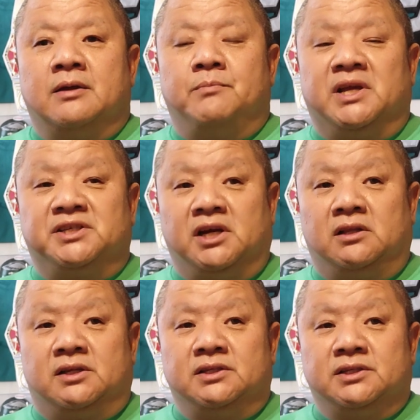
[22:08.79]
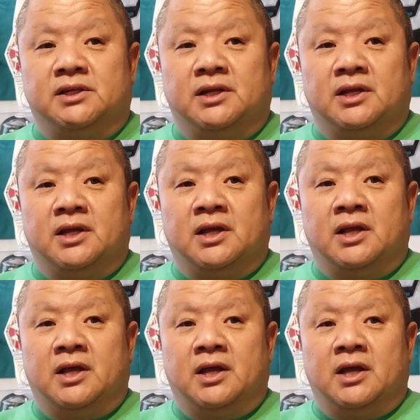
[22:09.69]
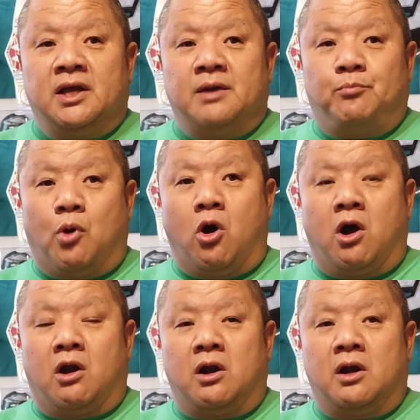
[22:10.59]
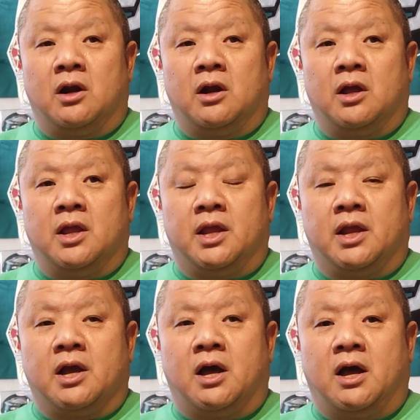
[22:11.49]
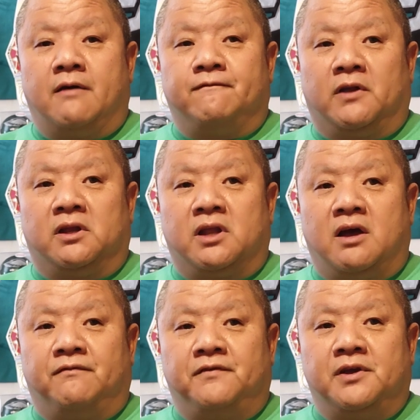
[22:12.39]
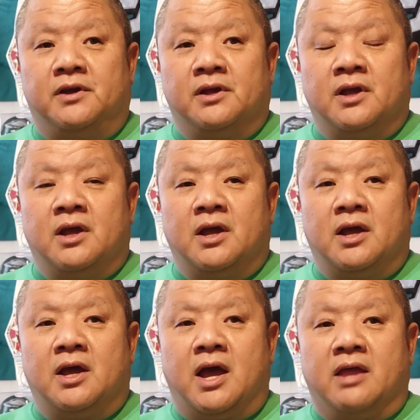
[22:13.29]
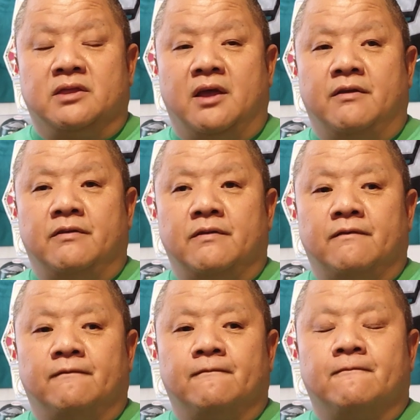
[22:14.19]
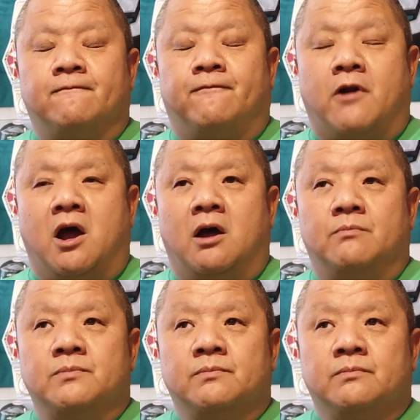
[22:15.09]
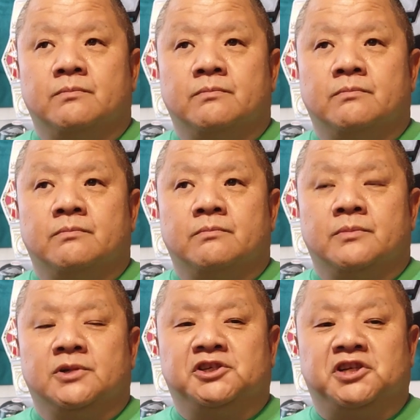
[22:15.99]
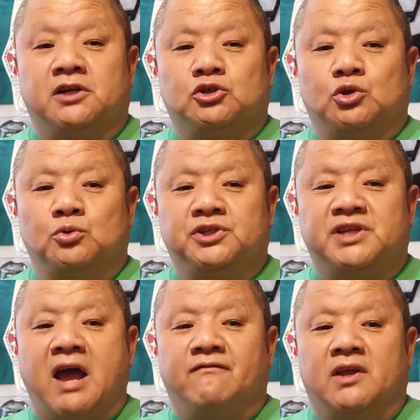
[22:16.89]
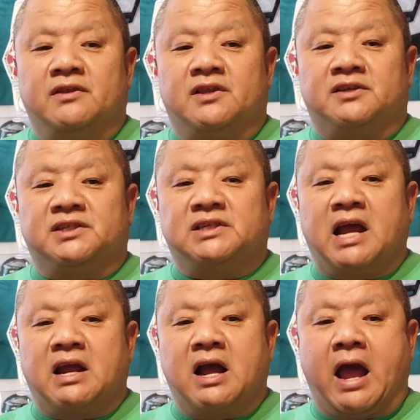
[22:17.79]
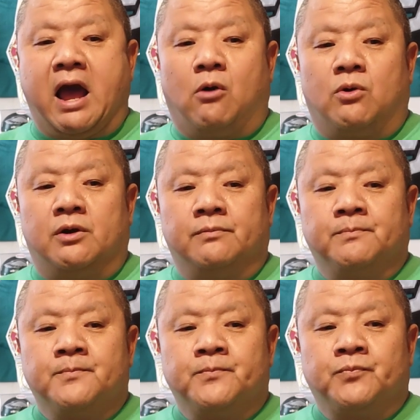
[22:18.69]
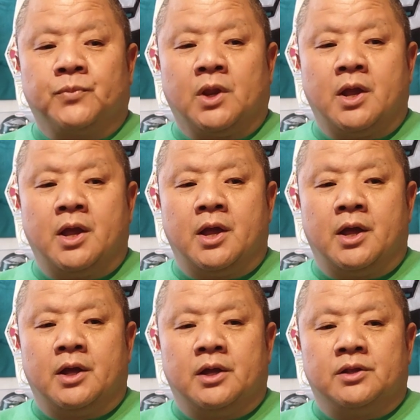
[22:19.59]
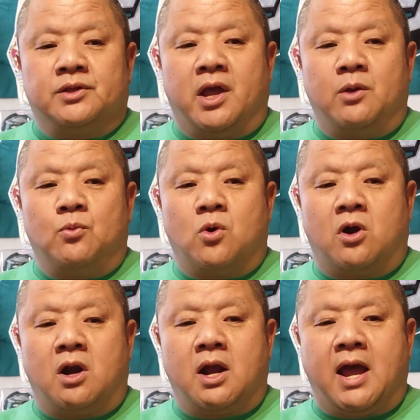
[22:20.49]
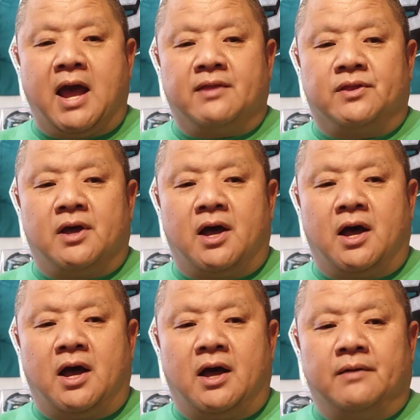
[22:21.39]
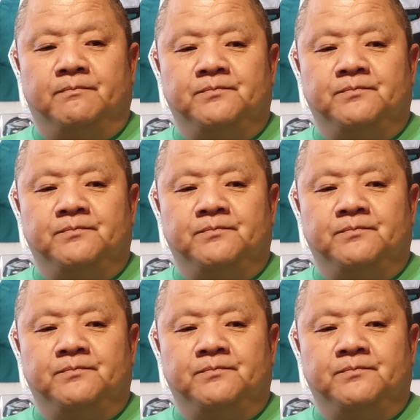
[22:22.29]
McJellen's bar in Philadelphia. And then from 6 to 7, the second hour, they were at a